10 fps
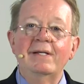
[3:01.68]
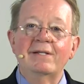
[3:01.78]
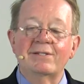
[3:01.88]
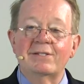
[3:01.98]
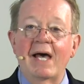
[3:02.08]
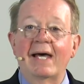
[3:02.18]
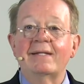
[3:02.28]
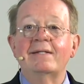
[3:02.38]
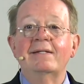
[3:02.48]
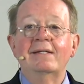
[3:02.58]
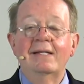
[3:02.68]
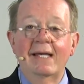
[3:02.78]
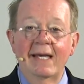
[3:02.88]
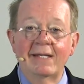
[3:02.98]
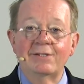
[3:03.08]
set
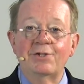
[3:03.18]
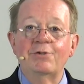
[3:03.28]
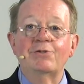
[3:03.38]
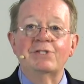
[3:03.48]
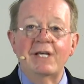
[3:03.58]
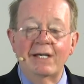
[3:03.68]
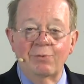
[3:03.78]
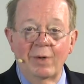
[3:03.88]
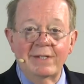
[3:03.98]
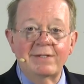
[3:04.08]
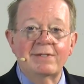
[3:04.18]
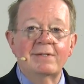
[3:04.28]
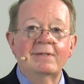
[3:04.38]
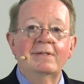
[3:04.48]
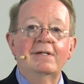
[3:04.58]
into sequence
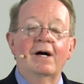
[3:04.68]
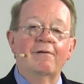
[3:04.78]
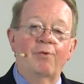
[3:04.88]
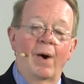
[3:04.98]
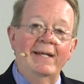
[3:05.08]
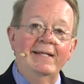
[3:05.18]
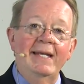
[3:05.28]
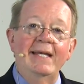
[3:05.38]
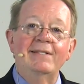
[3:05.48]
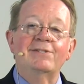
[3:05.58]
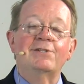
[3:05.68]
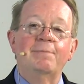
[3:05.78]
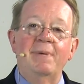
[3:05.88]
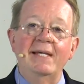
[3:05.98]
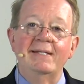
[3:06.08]
of what needs to
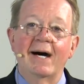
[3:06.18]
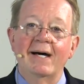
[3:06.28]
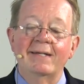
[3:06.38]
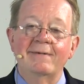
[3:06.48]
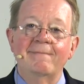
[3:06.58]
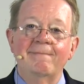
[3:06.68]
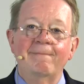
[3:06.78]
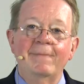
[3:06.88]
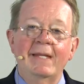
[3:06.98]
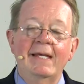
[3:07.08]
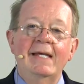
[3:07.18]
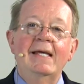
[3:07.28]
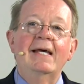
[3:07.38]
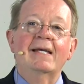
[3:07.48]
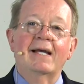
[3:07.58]
be done.
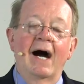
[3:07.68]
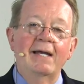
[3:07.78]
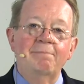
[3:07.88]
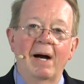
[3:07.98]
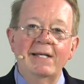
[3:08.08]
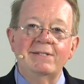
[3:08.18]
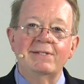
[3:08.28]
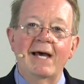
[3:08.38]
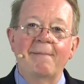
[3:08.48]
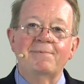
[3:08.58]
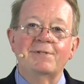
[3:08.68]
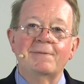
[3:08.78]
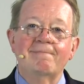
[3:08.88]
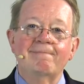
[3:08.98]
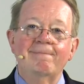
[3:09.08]
Guide my steps,
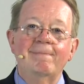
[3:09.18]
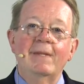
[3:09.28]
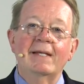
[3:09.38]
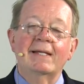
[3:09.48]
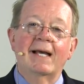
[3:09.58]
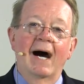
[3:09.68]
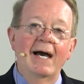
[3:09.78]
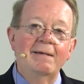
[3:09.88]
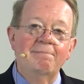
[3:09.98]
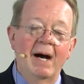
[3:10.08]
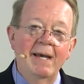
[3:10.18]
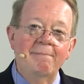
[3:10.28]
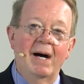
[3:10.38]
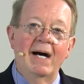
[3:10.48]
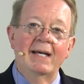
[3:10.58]
guide my
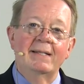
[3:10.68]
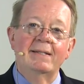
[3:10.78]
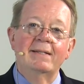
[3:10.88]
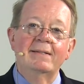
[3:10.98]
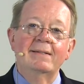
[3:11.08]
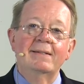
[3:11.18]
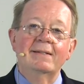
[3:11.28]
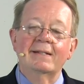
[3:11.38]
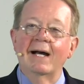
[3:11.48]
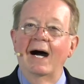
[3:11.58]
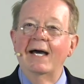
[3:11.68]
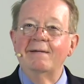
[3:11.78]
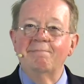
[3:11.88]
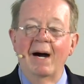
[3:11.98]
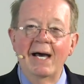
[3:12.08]
mind,
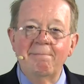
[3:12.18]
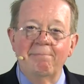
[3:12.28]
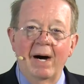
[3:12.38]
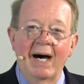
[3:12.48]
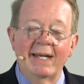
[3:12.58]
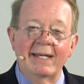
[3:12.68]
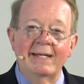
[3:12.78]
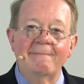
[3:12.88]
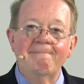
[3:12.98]
guide my body,